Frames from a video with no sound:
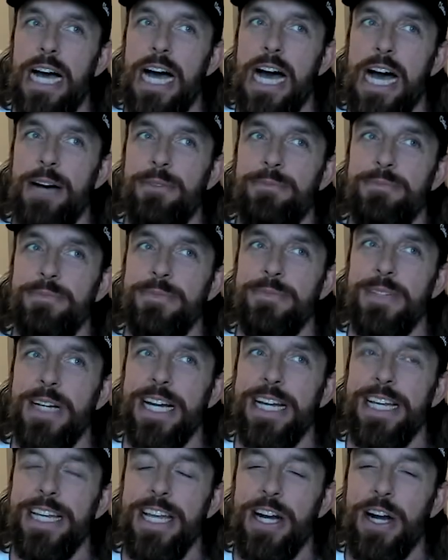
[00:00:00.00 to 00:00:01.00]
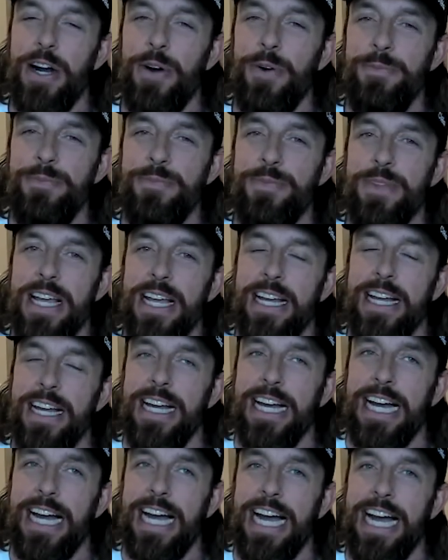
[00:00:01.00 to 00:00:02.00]
I
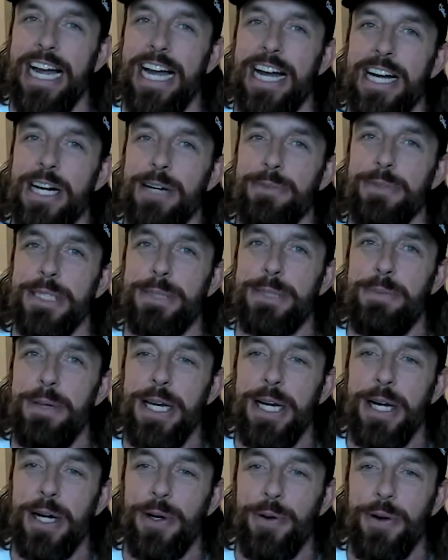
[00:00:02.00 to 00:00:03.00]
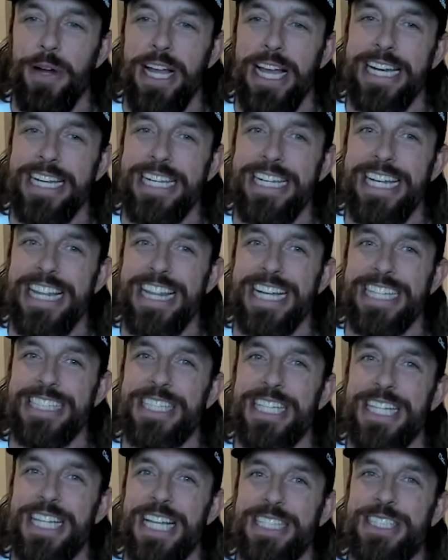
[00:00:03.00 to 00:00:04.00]
hung up the speedo, and that's
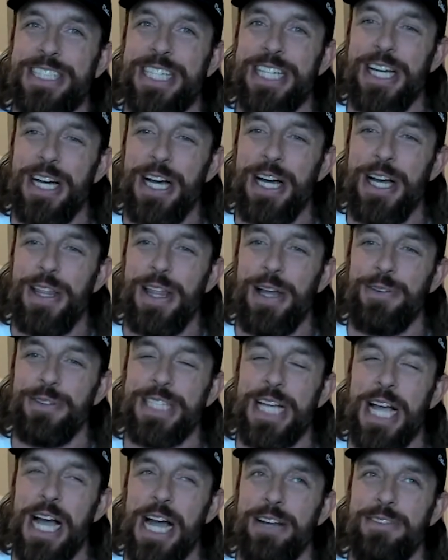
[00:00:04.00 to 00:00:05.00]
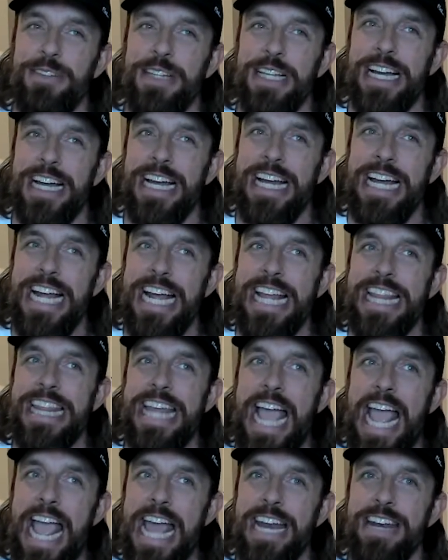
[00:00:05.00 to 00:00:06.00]
that was kind of
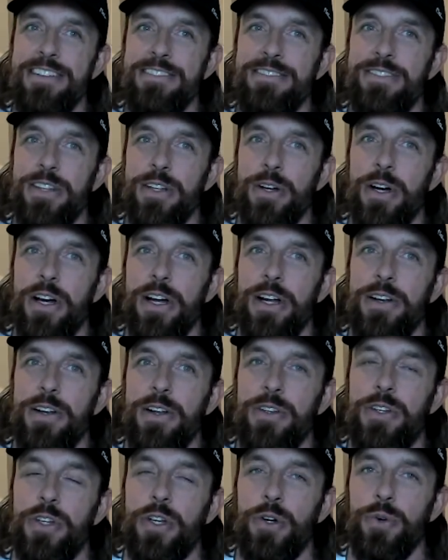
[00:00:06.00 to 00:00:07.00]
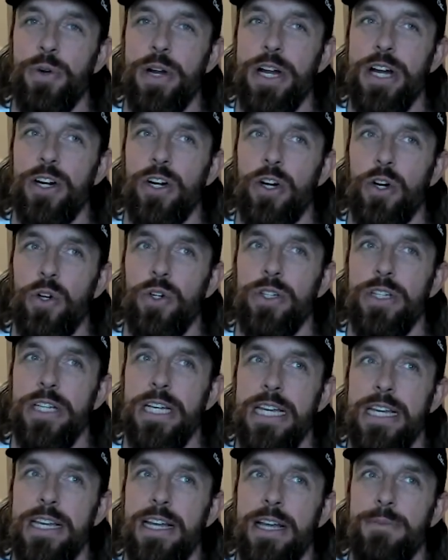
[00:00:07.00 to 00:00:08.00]
the end of the career,
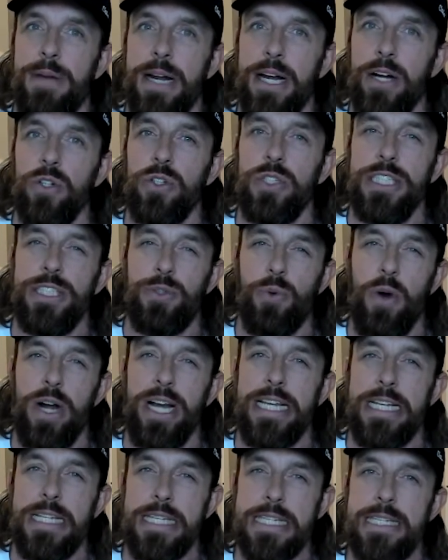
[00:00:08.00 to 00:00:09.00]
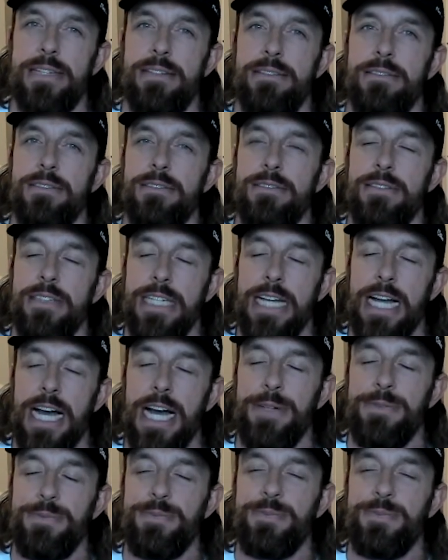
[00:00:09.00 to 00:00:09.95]
my early 20s. Yeah.